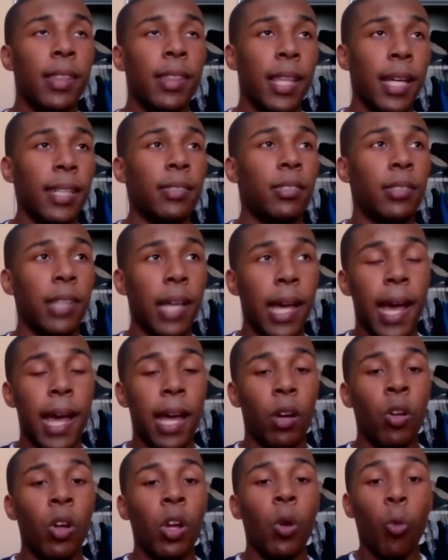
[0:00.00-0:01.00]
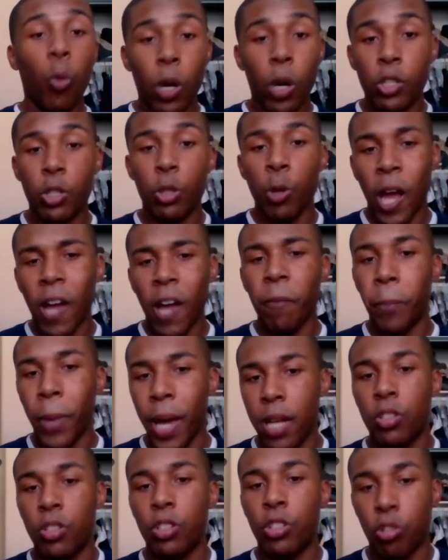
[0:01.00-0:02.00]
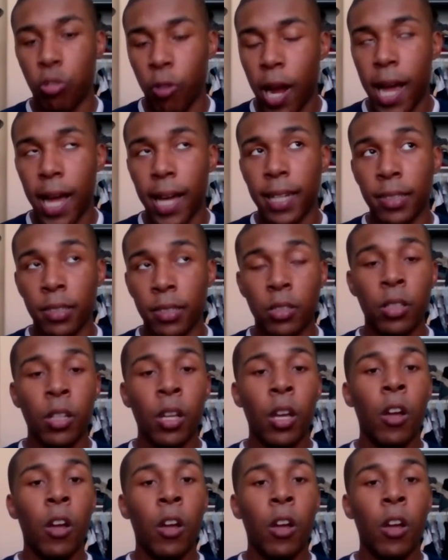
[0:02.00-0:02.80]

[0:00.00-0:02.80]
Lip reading: they said, would you have benched Trez